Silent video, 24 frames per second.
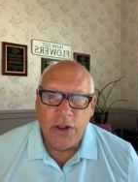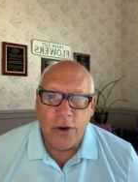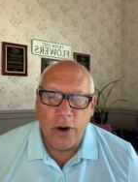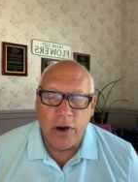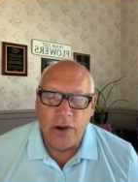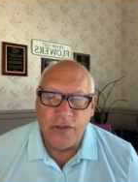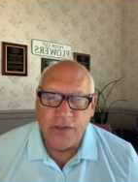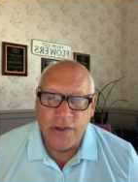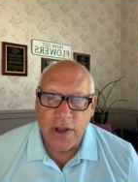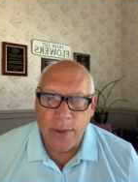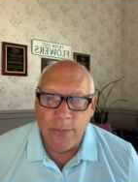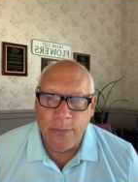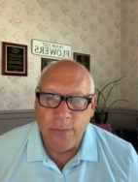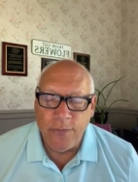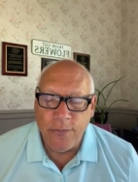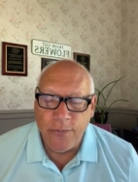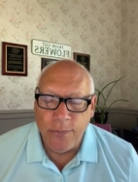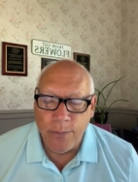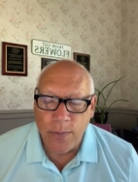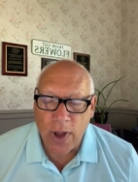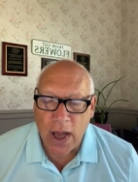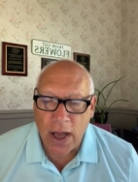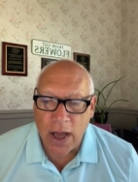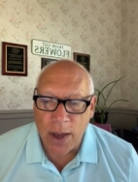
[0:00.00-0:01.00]
There are some
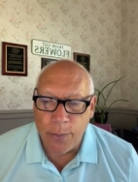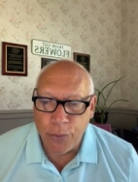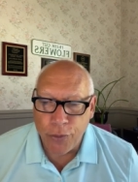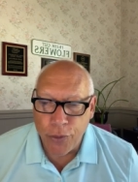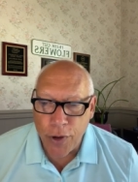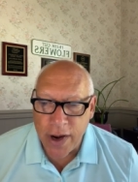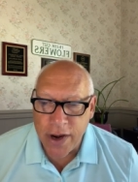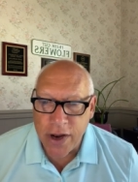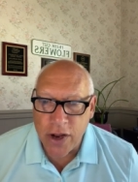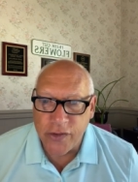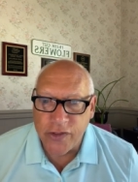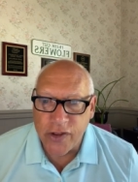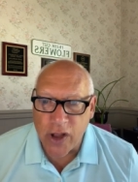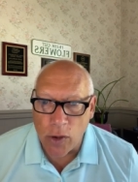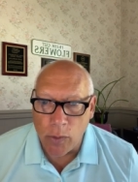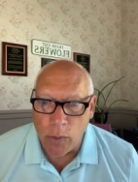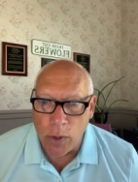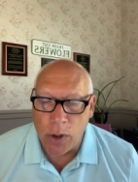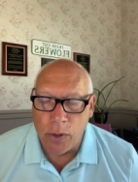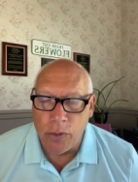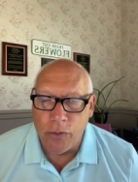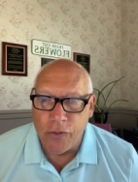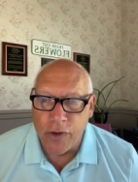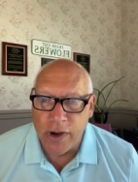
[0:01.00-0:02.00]
uh, perennials
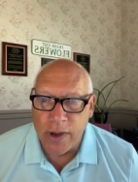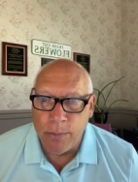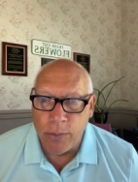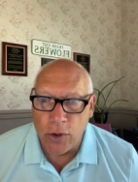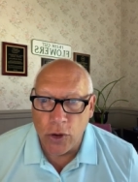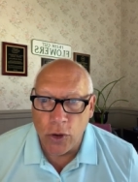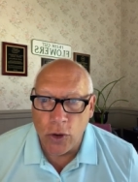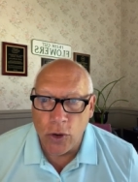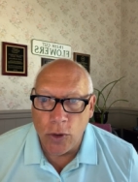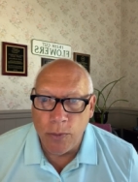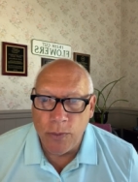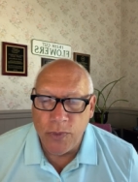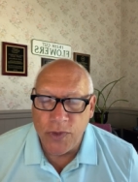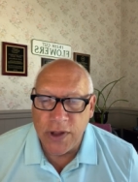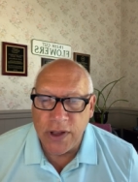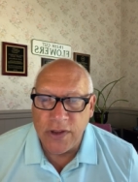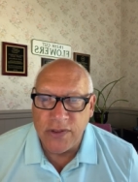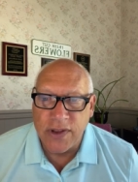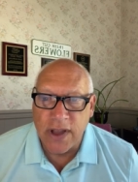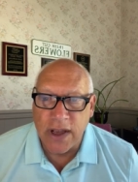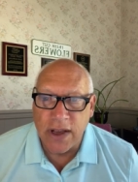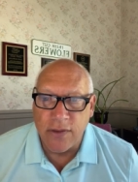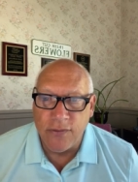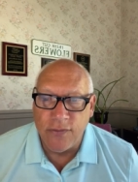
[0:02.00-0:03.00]
that will rebloom.
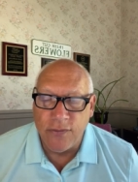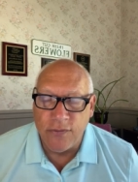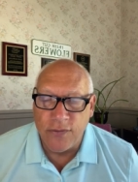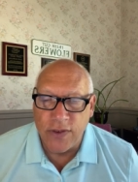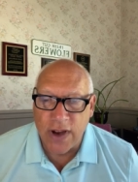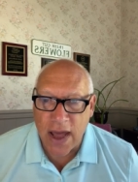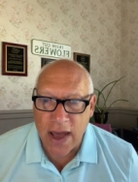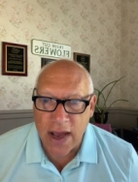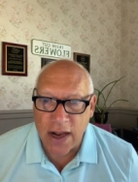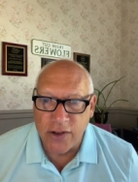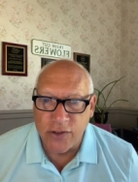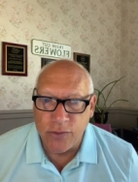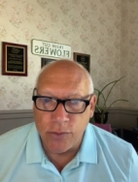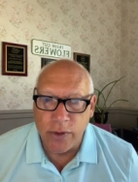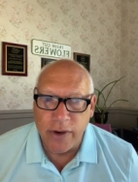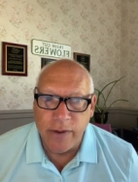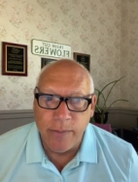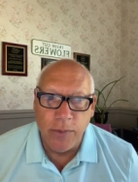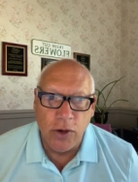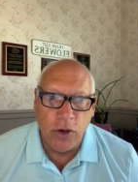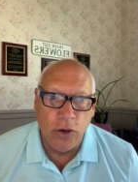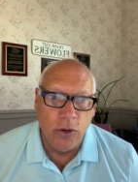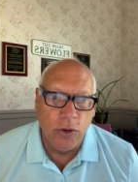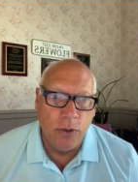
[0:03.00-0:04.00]
Things like phlox
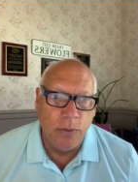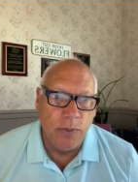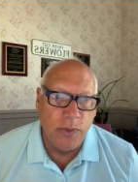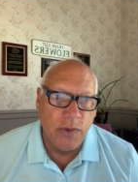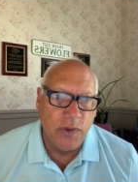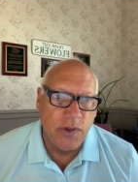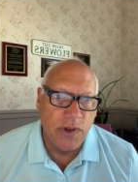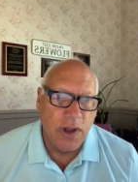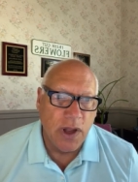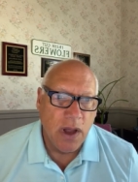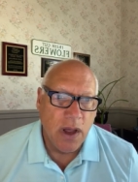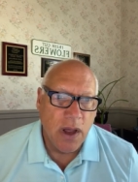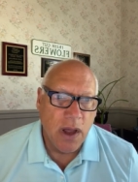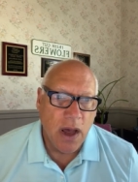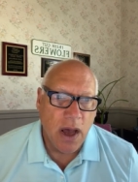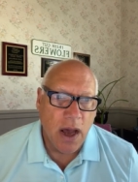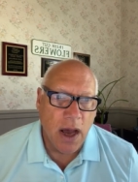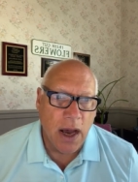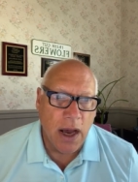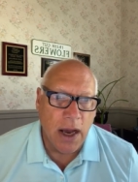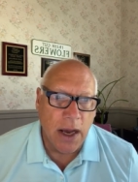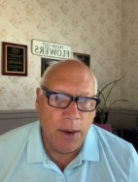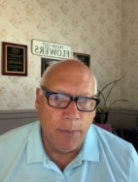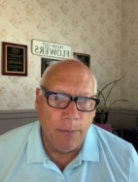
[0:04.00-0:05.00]
reblooms.
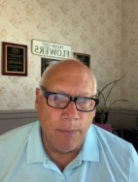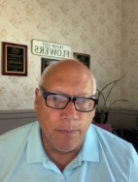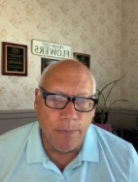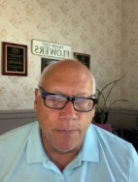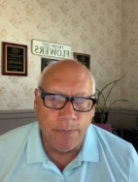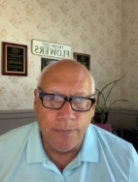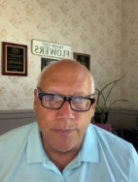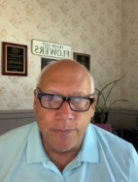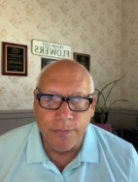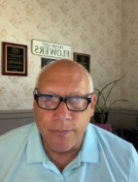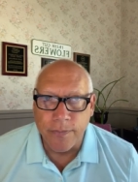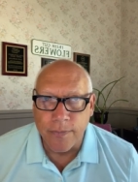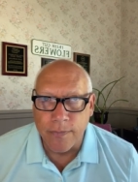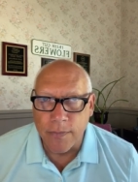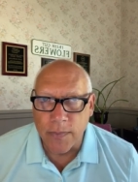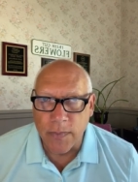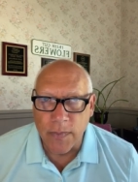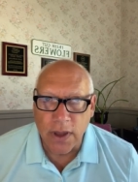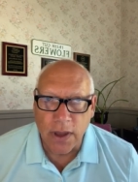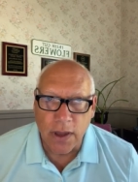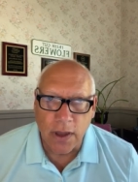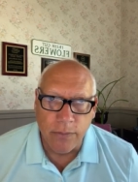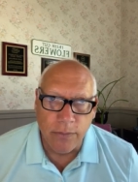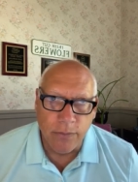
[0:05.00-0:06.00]
Um,
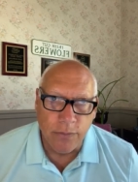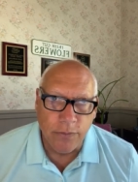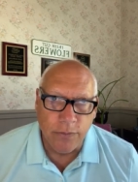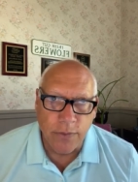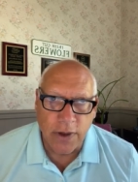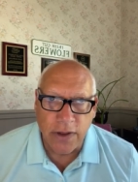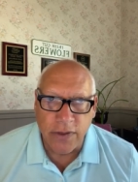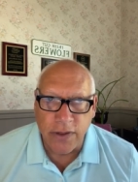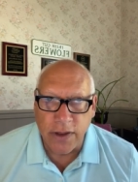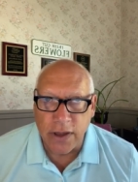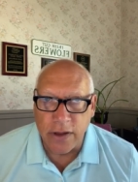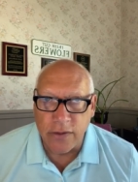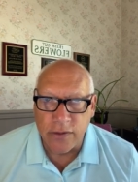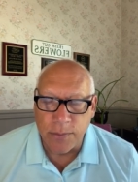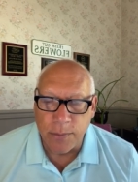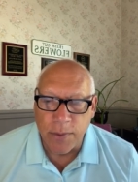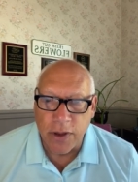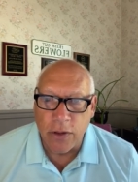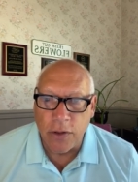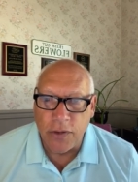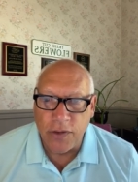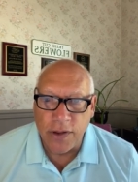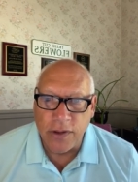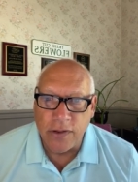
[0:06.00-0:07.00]
I'm trying to think of
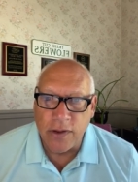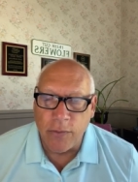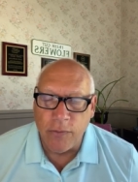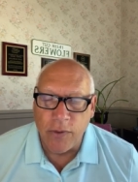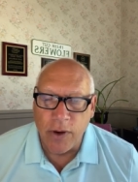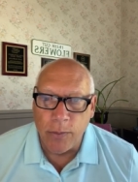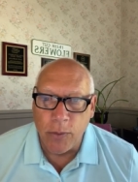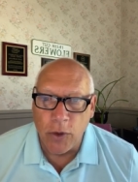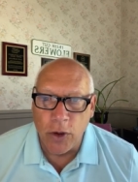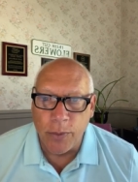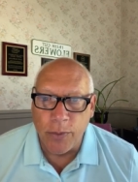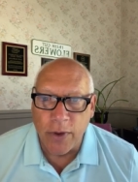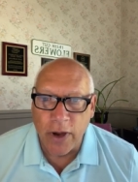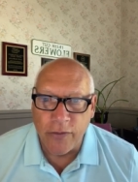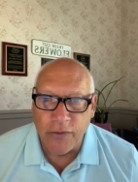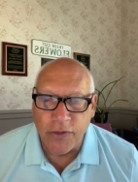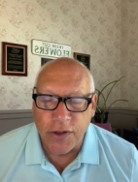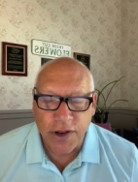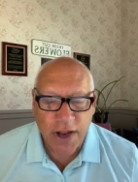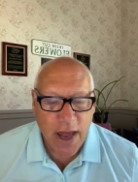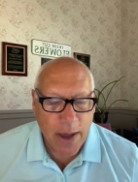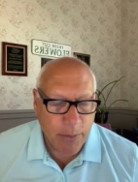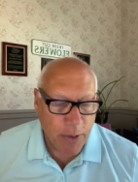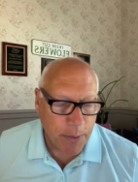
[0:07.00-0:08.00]
some other things that rebloom
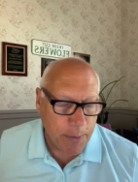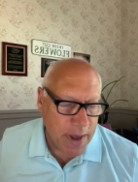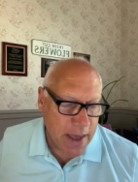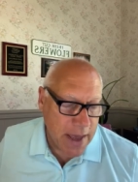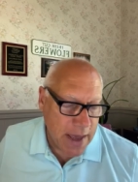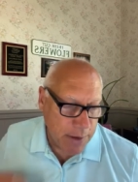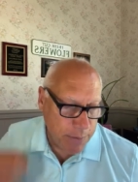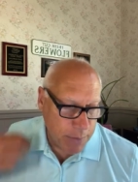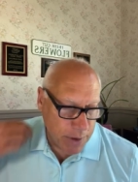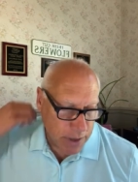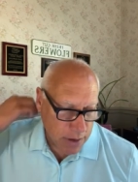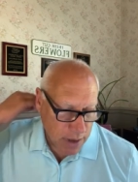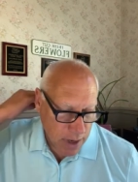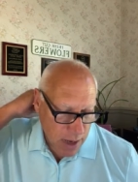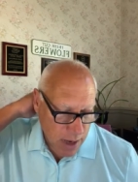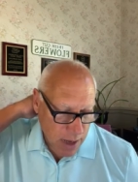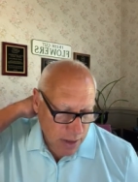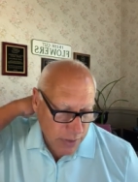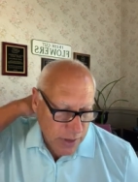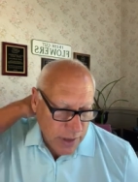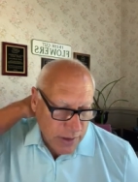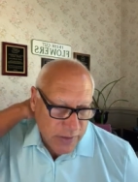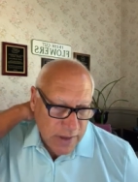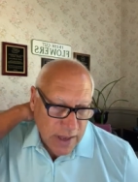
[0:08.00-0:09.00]
off the top of my head, but
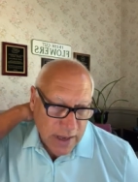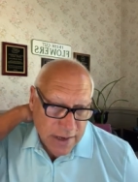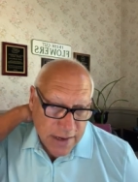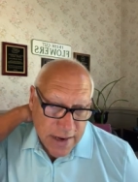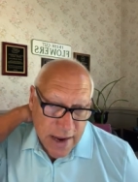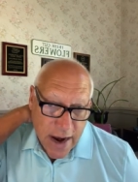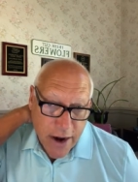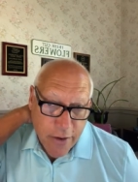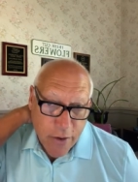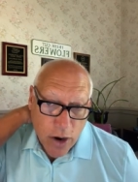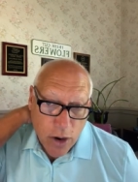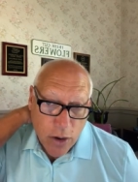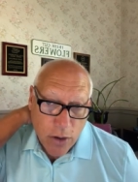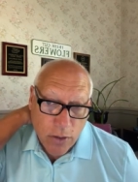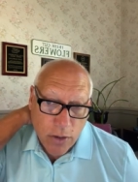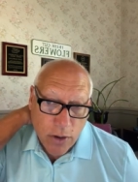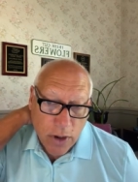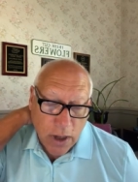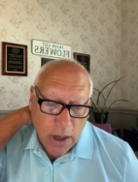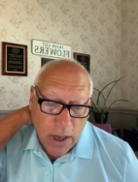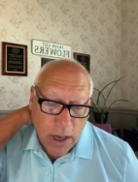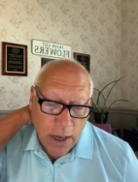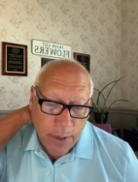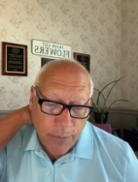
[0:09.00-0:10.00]
things like
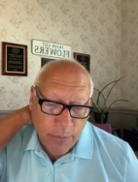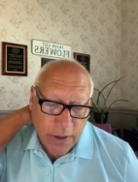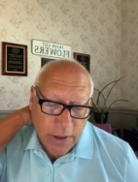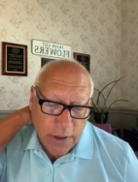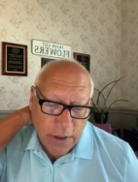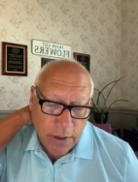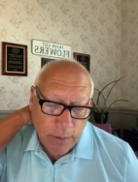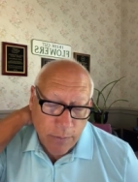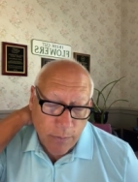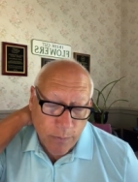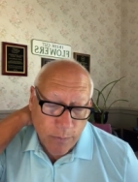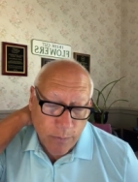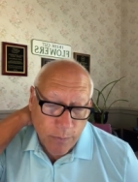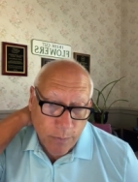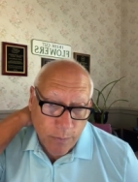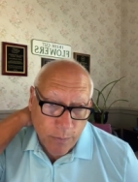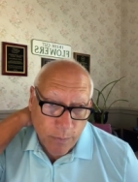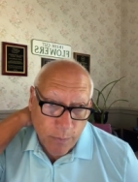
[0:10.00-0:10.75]
yarrow, um, the